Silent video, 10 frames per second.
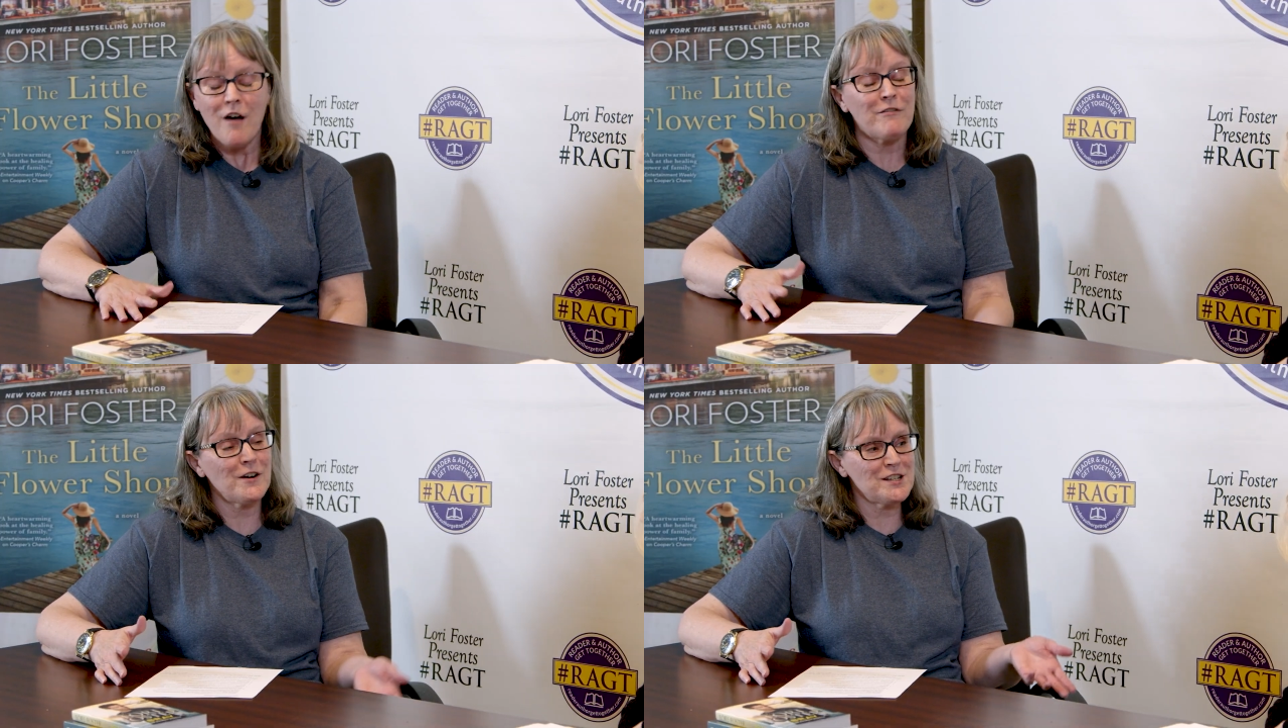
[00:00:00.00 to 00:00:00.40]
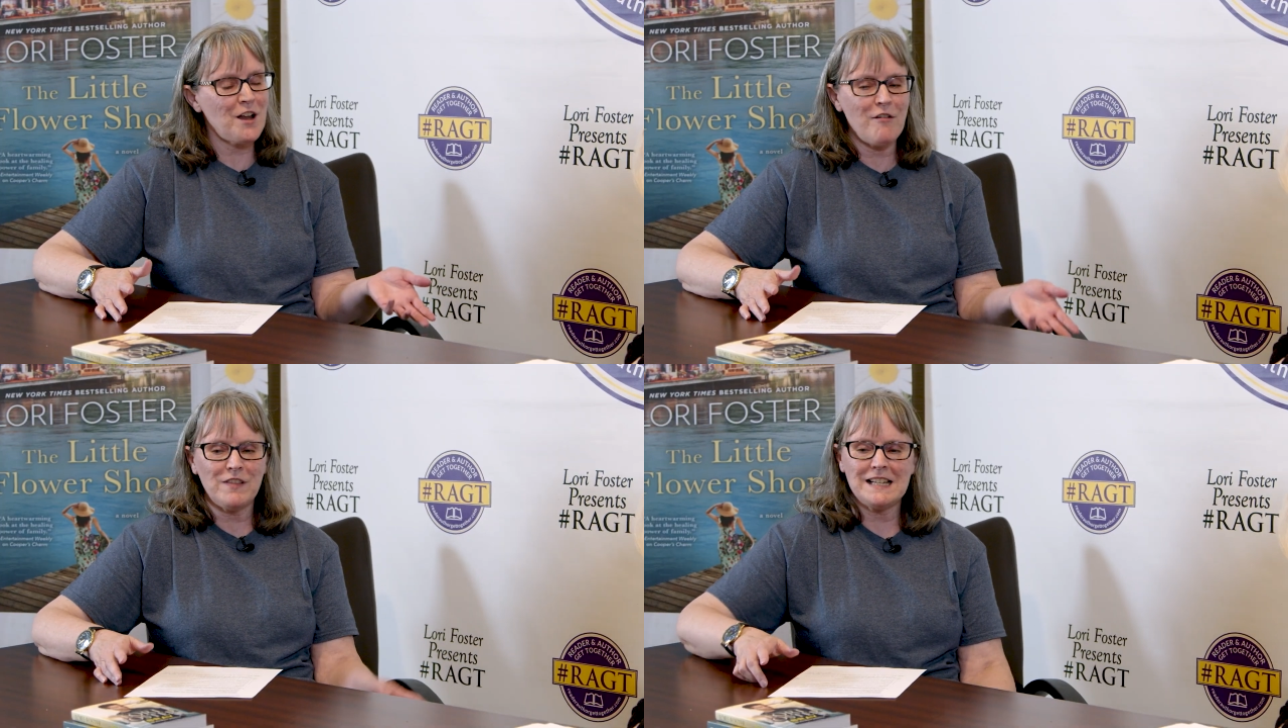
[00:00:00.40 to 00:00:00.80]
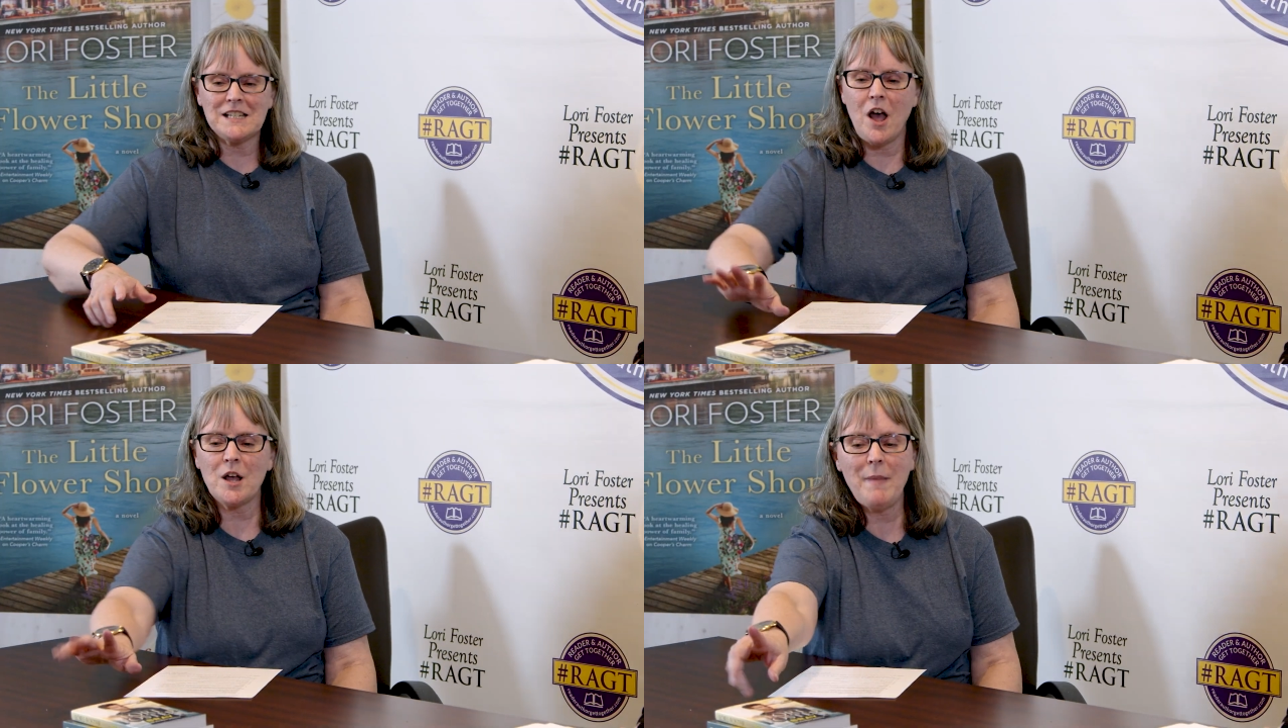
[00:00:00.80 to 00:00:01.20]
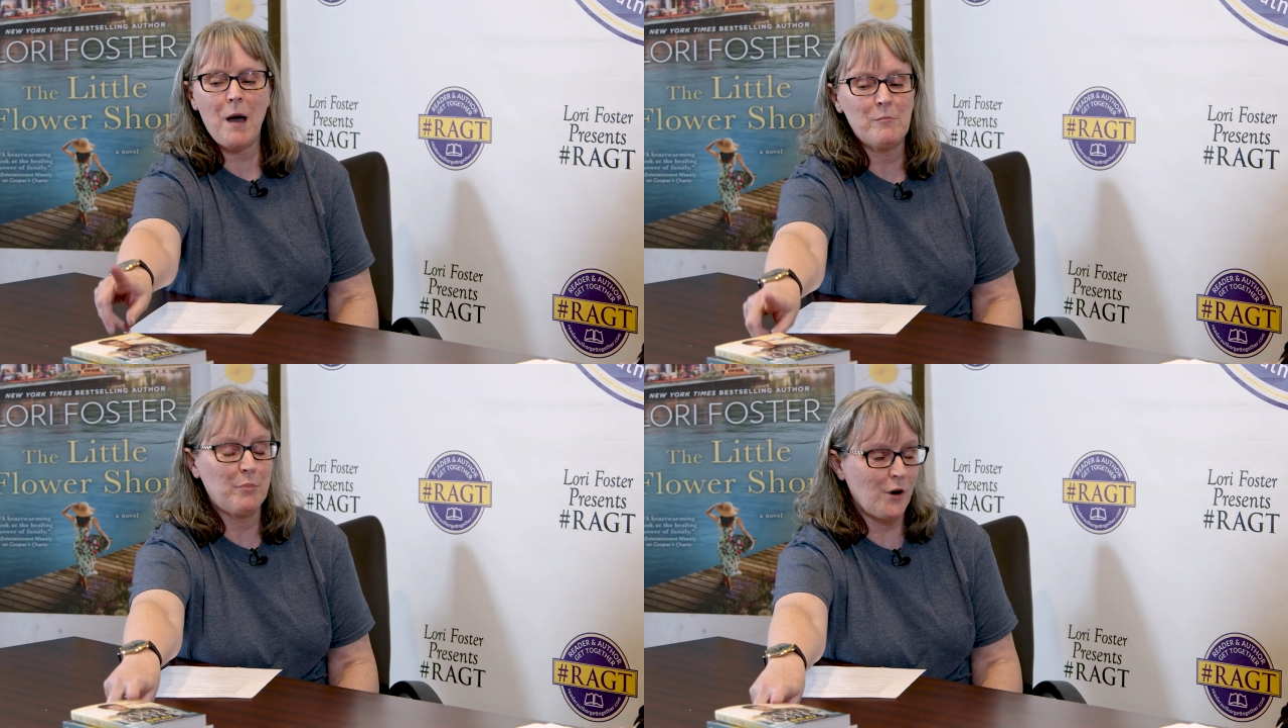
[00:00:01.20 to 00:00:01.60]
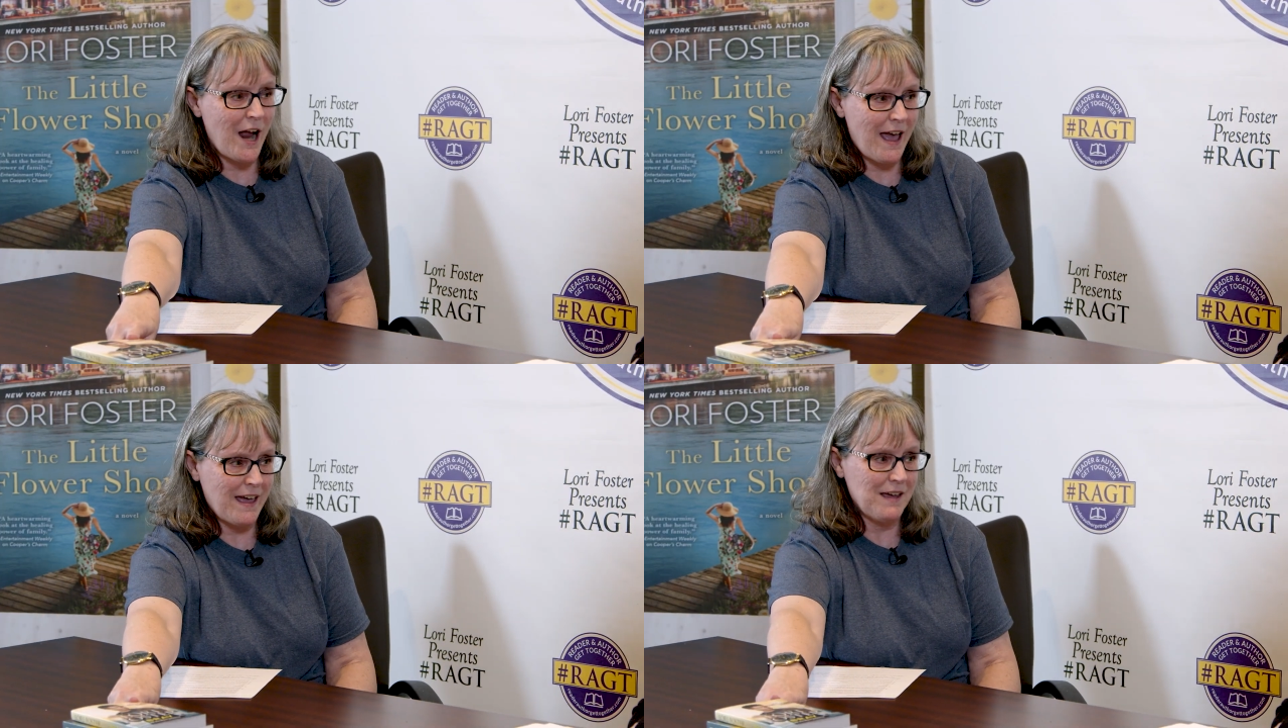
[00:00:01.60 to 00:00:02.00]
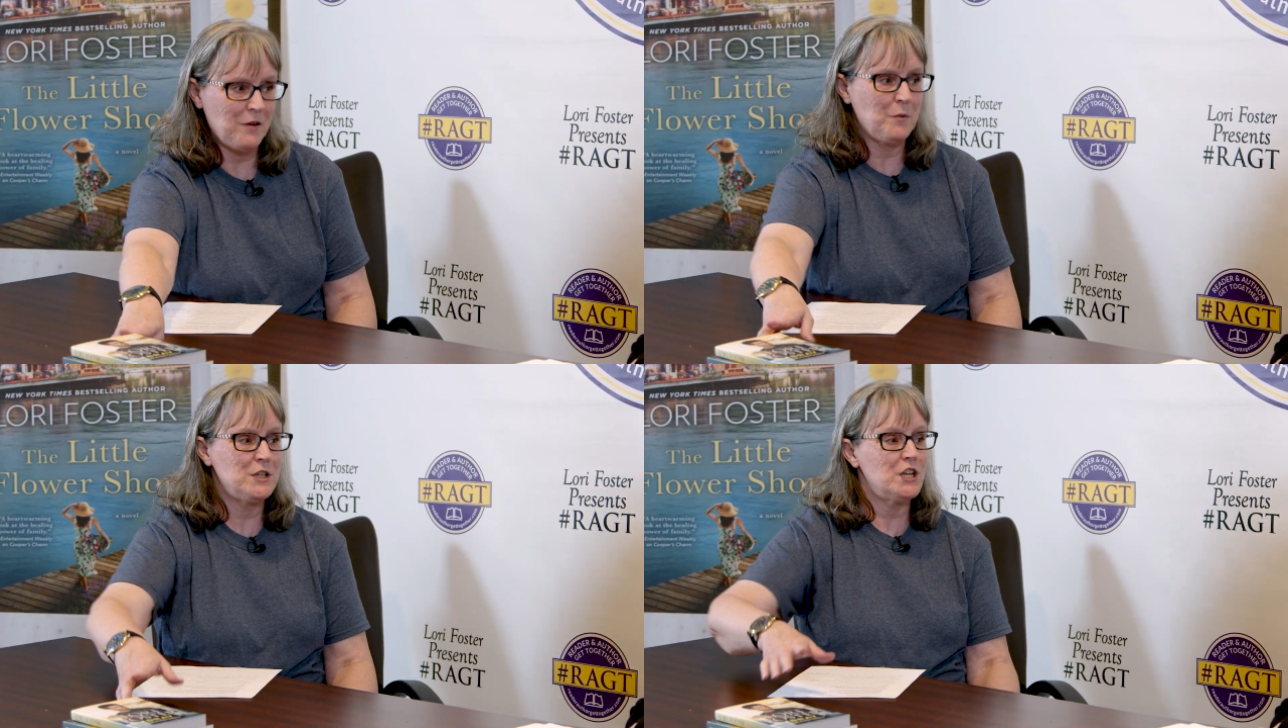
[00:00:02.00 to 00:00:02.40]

first off, let's talk about BRAY, which